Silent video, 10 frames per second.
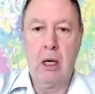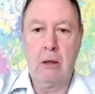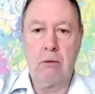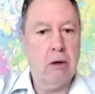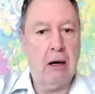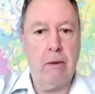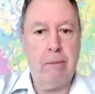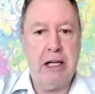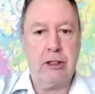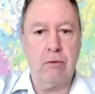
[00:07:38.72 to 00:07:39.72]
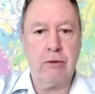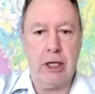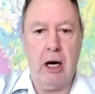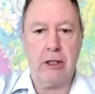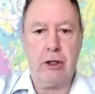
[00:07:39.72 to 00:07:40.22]
rather than being sort of
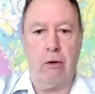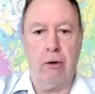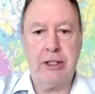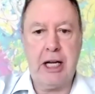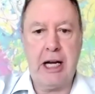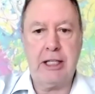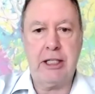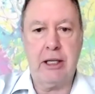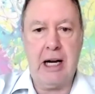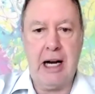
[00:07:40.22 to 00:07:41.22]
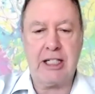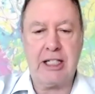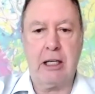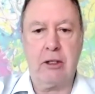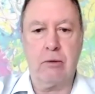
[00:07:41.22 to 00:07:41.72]
task orientated, a classic
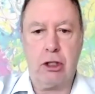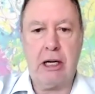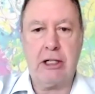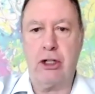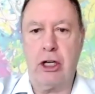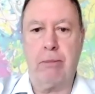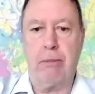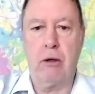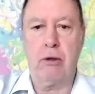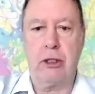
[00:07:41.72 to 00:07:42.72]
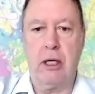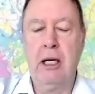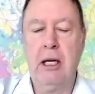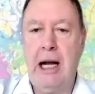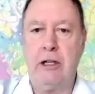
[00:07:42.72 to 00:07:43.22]
sort of strategy approach to
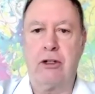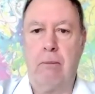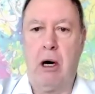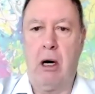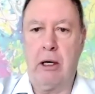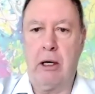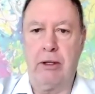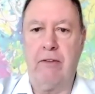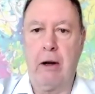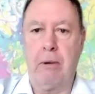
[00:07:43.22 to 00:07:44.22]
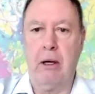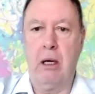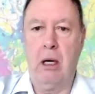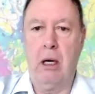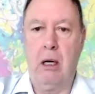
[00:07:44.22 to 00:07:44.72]
enter a market or develop
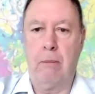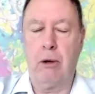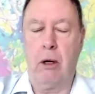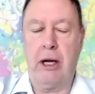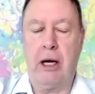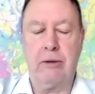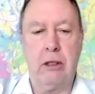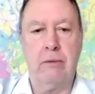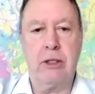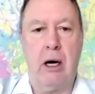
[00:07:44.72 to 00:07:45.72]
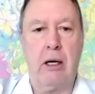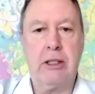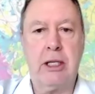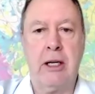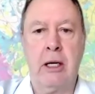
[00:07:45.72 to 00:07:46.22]
a product that you
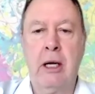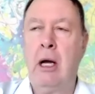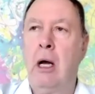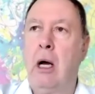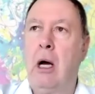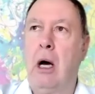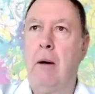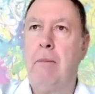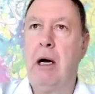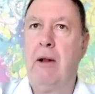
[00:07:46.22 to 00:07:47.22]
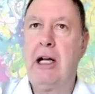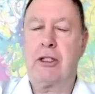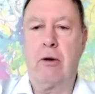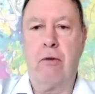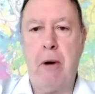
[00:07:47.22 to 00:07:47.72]
targeted. And that
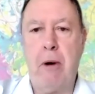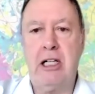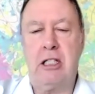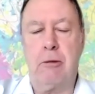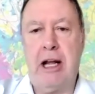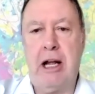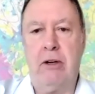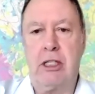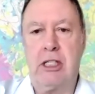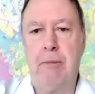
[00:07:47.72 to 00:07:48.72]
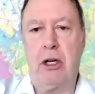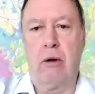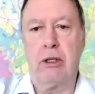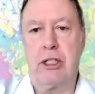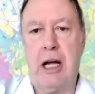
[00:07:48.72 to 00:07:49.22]
sort of reminds me of a similar
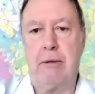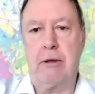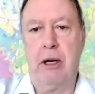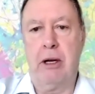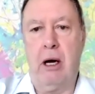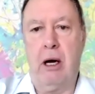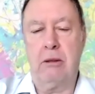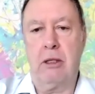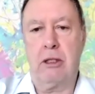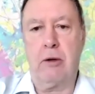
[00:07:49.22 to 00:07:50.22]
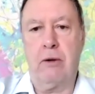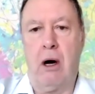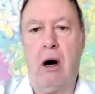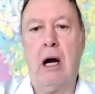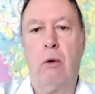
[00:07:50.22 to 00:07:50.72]
concept, but at a sort of
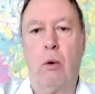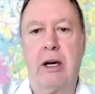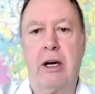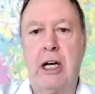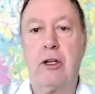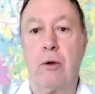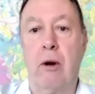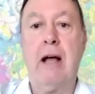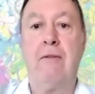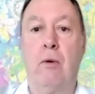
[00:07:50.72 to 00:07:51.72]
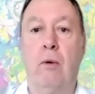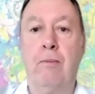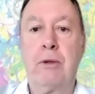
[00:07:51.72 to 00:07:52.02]
higher organizational level